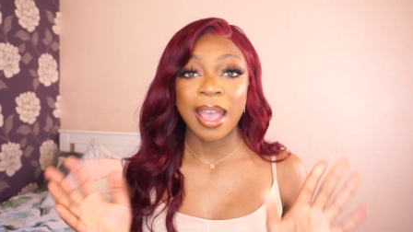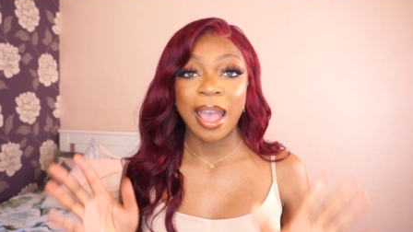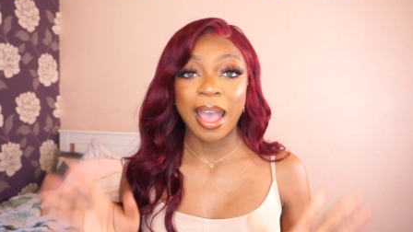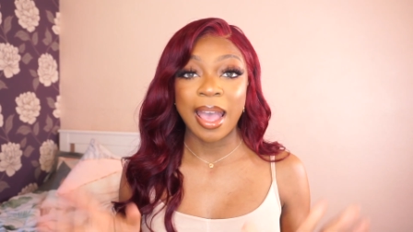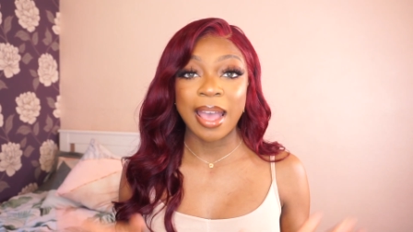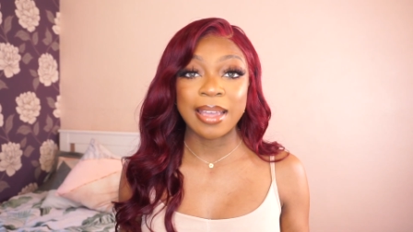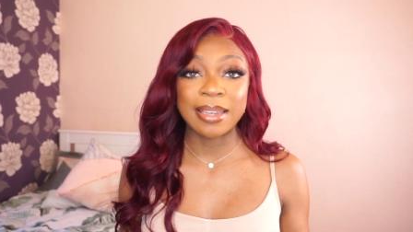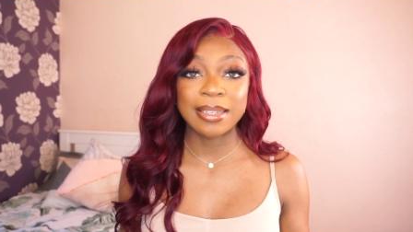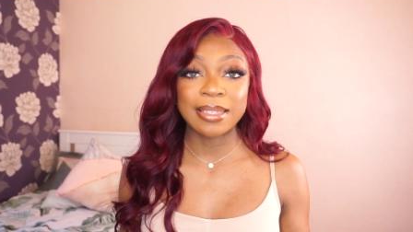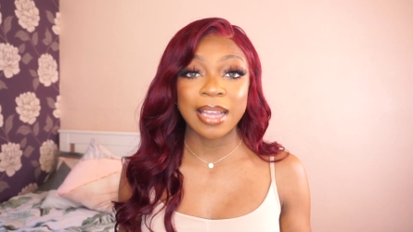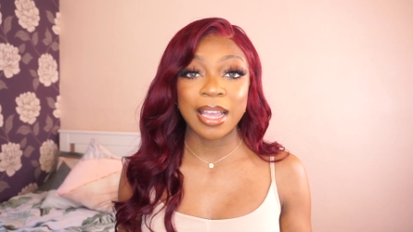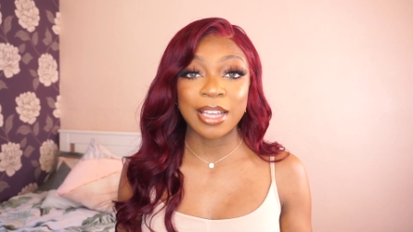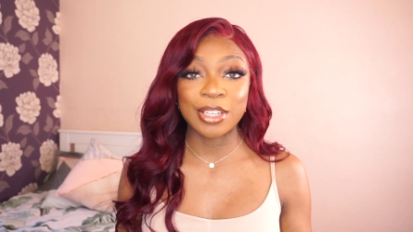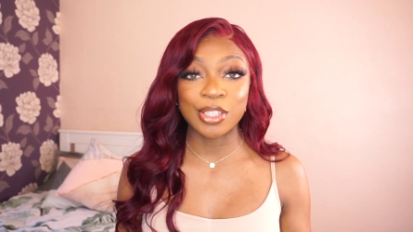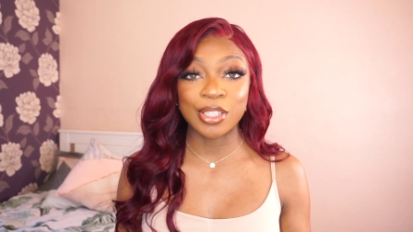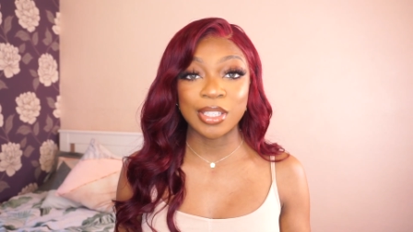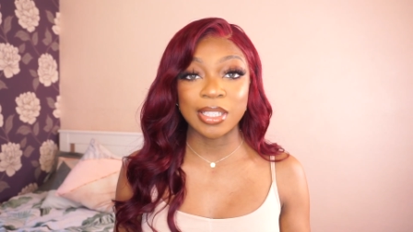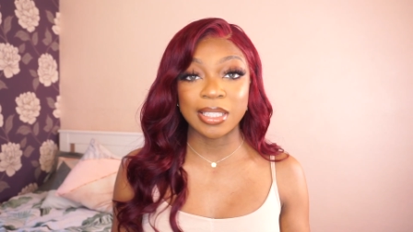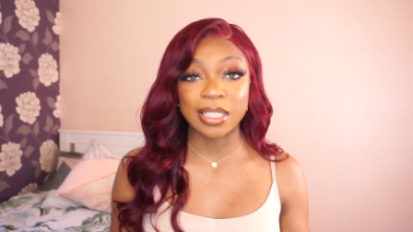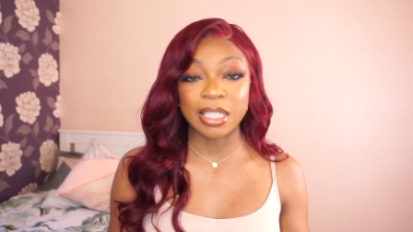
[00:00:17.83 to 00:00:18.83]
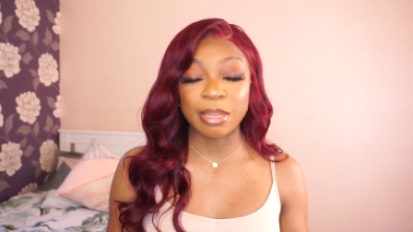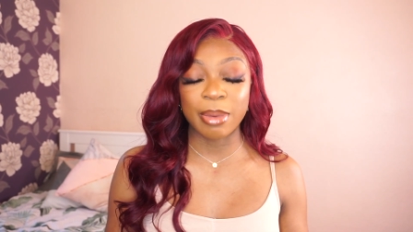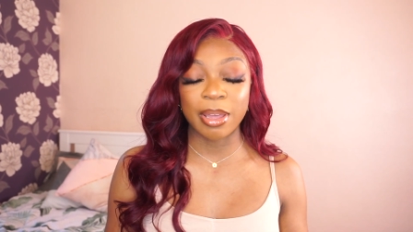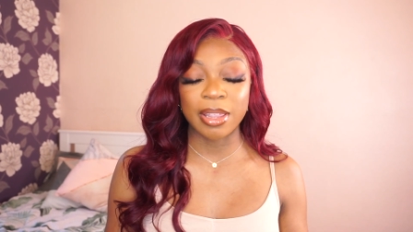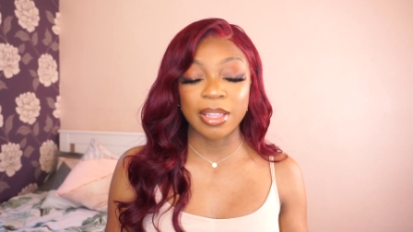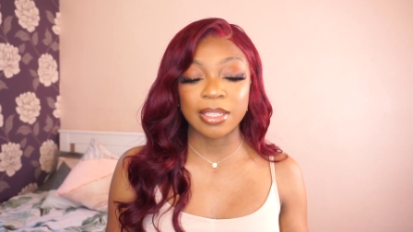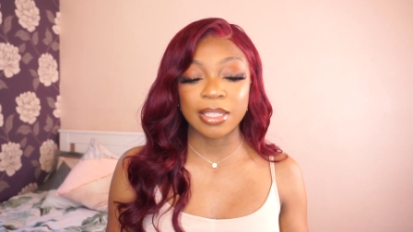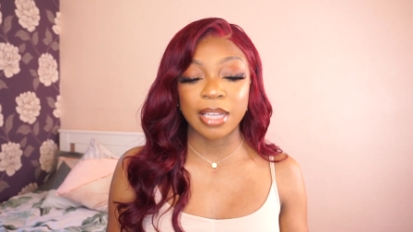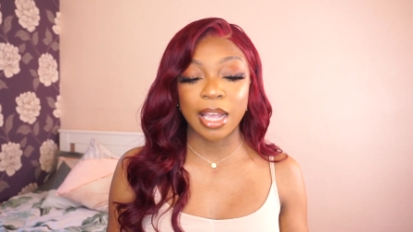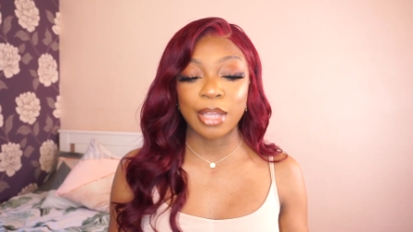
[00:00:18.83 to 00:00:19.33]
and as you can see by
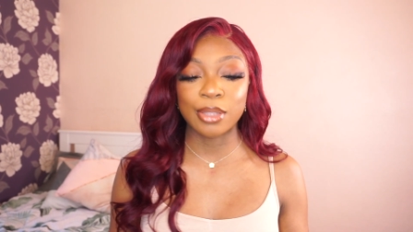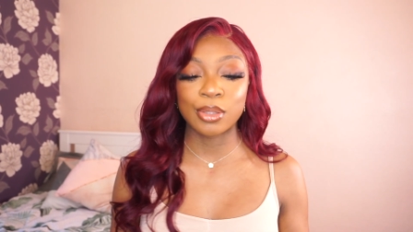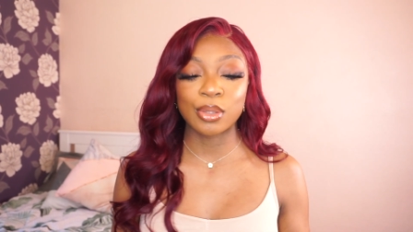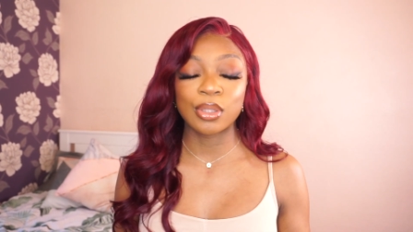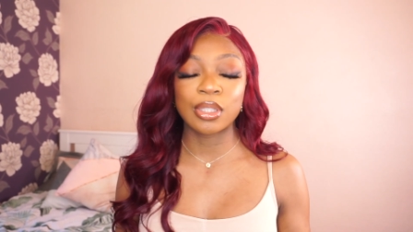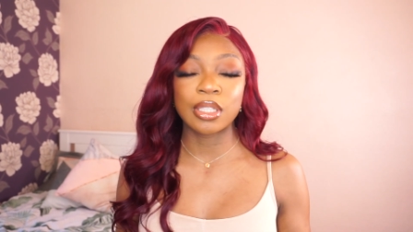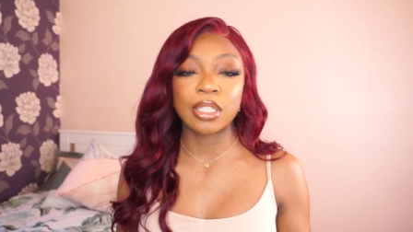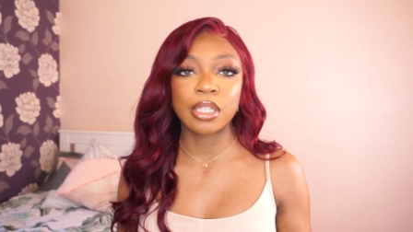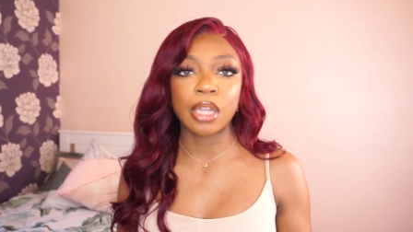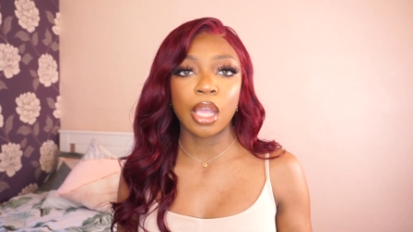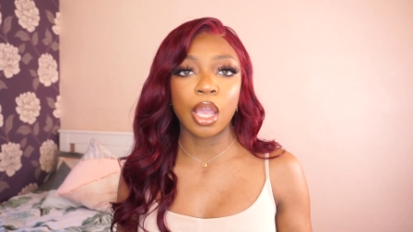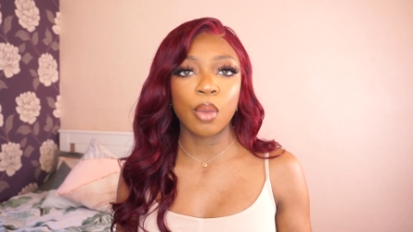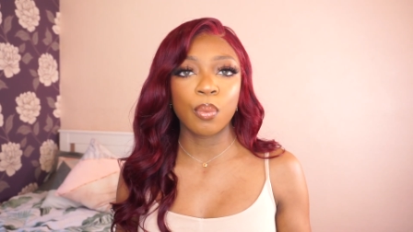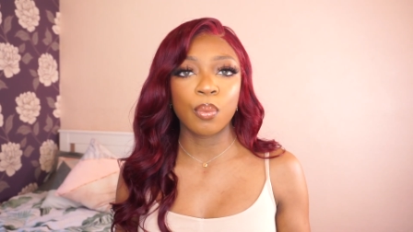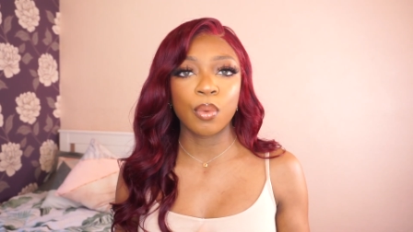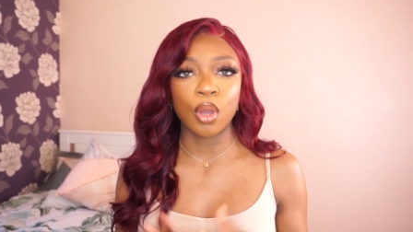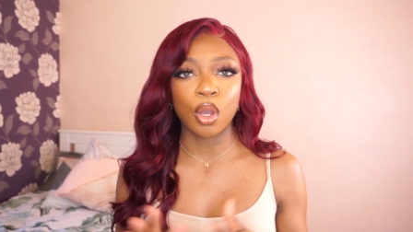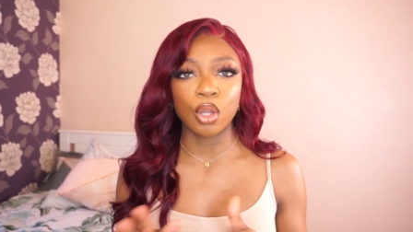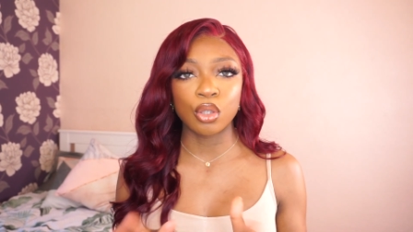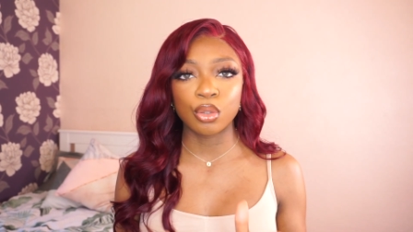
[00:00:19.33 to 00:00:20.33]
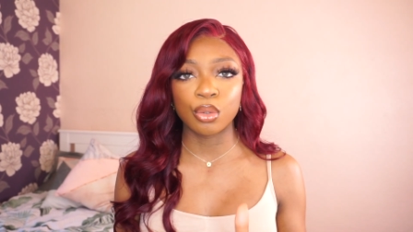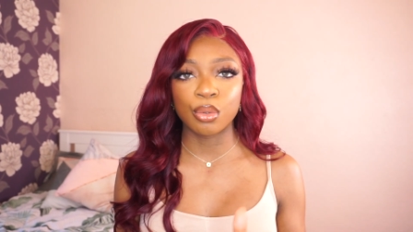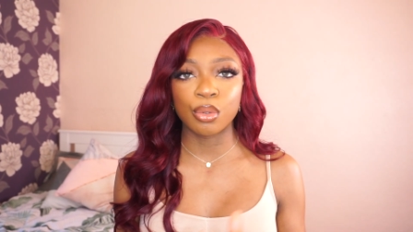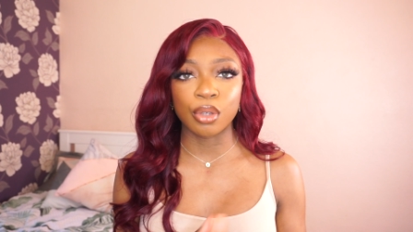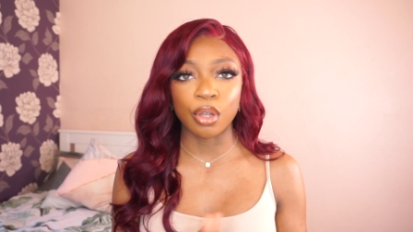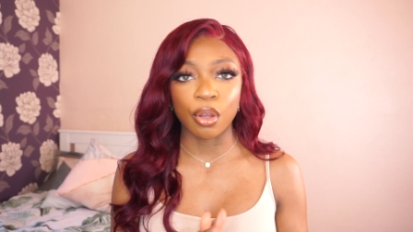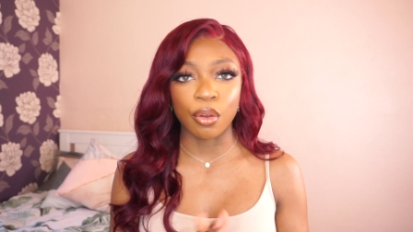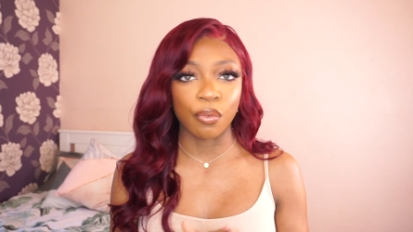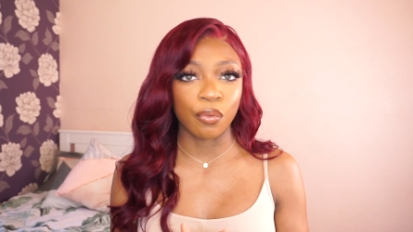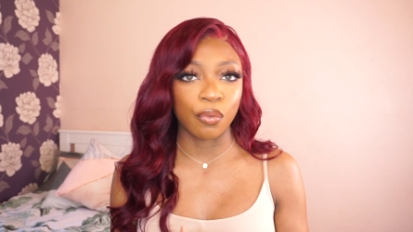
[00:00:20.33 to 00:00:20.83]
the title, today we are doing
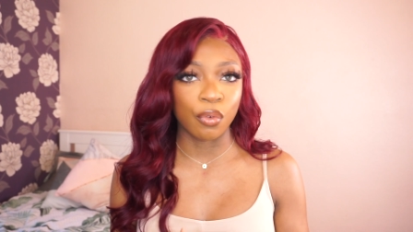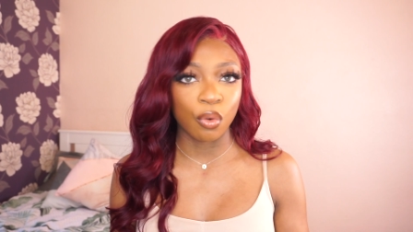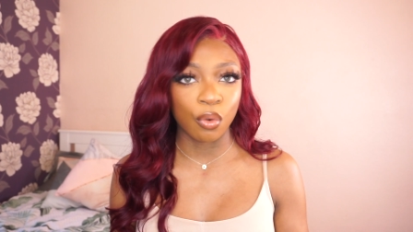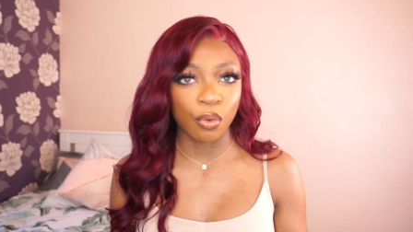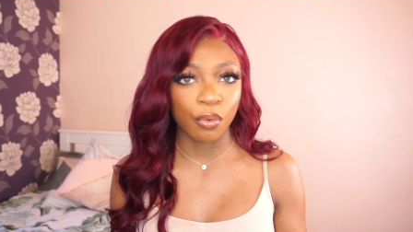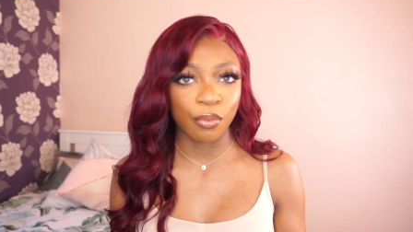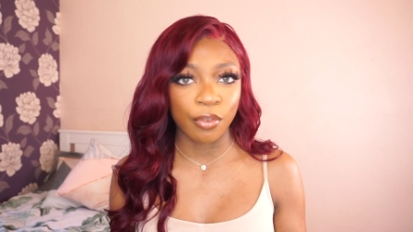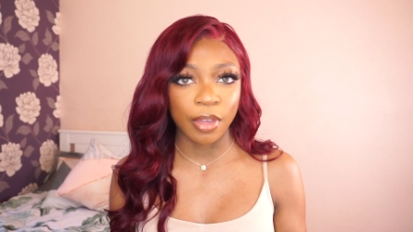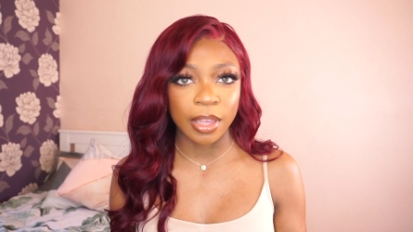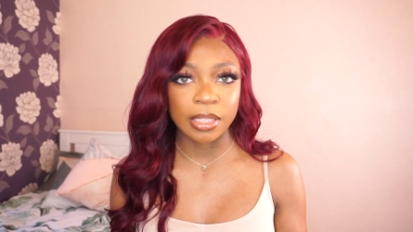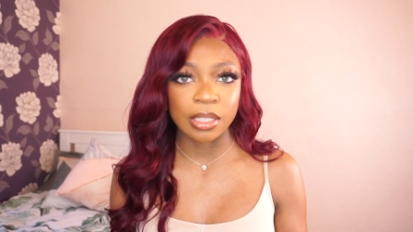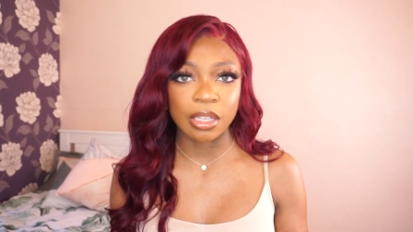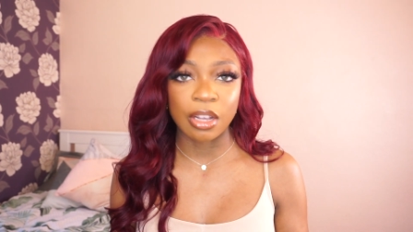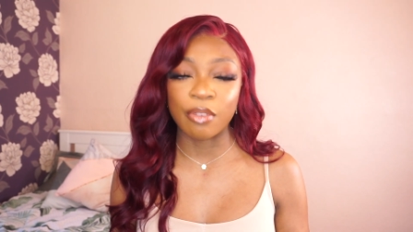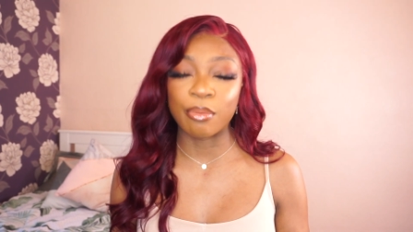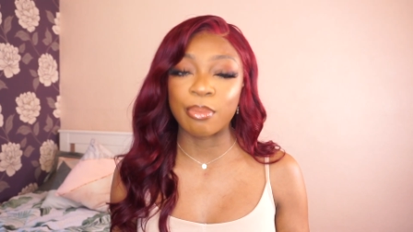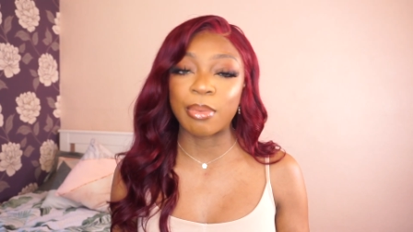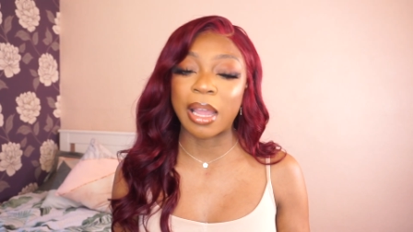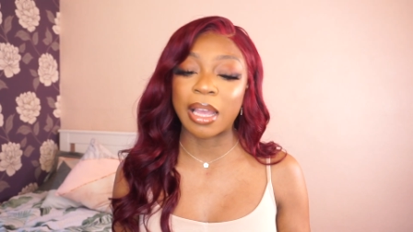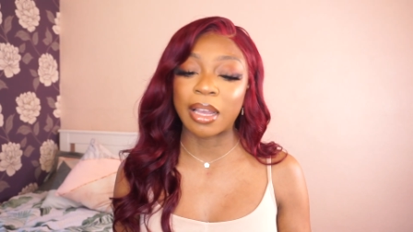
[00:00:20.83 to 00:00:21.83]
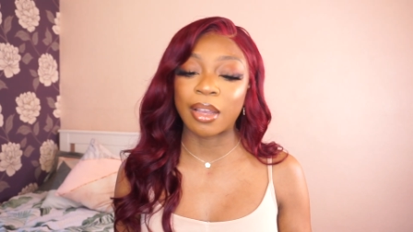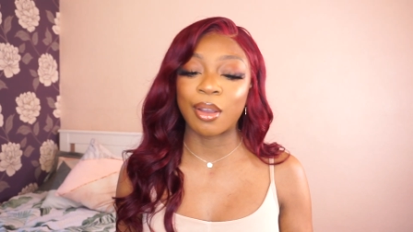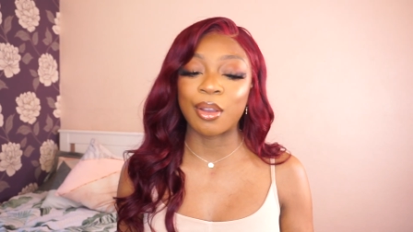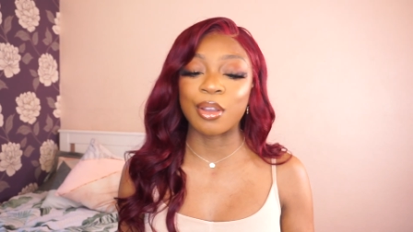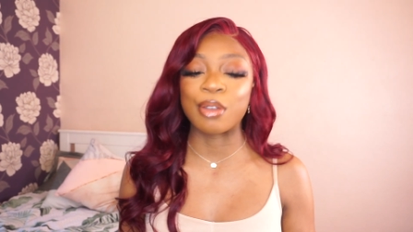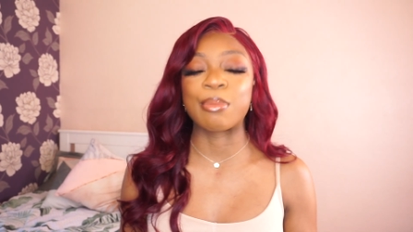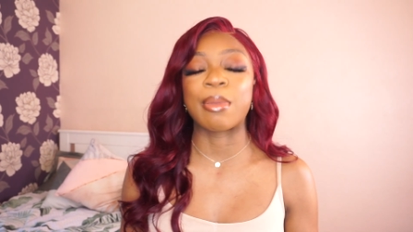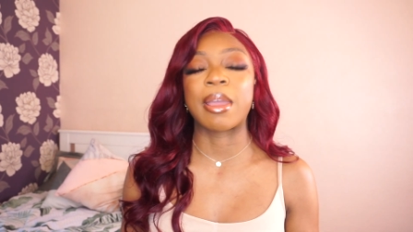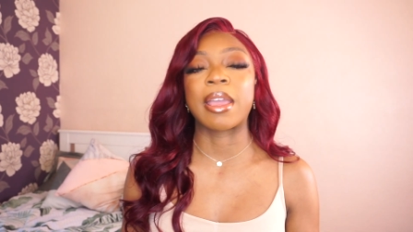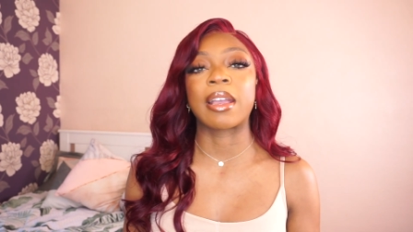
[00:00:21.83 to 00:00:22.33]
a full face of black
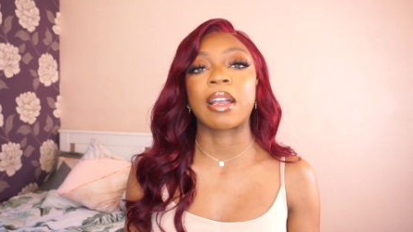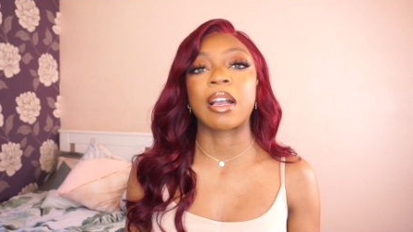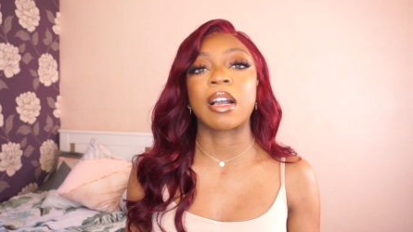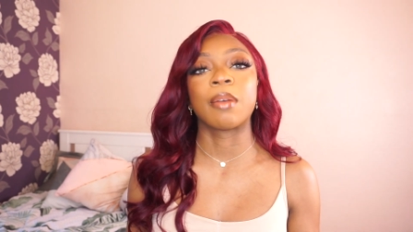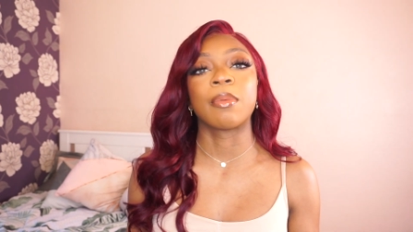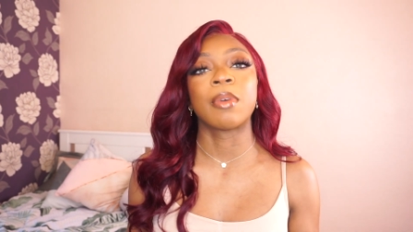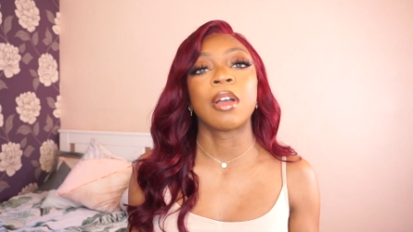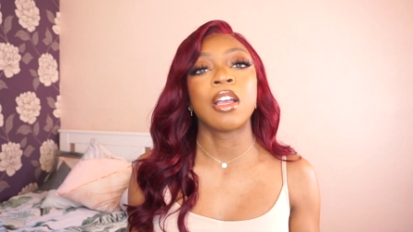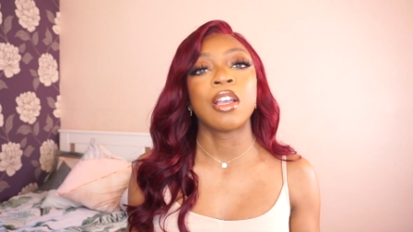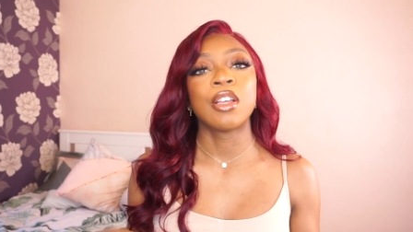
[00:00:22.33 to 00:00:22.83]
owned makeup.